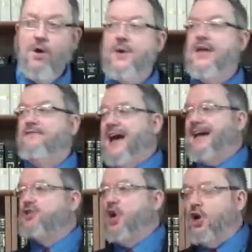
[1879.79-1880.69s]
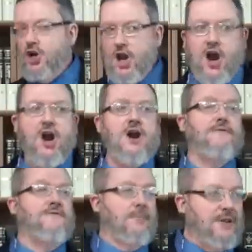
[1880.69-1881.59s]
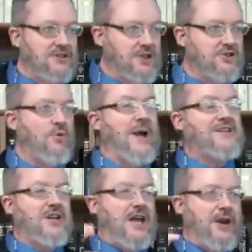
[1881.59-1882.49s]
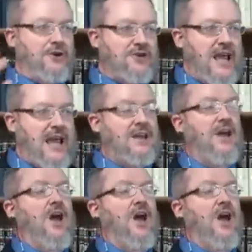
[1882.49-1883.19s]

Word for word: We have got to learn from this situation to understand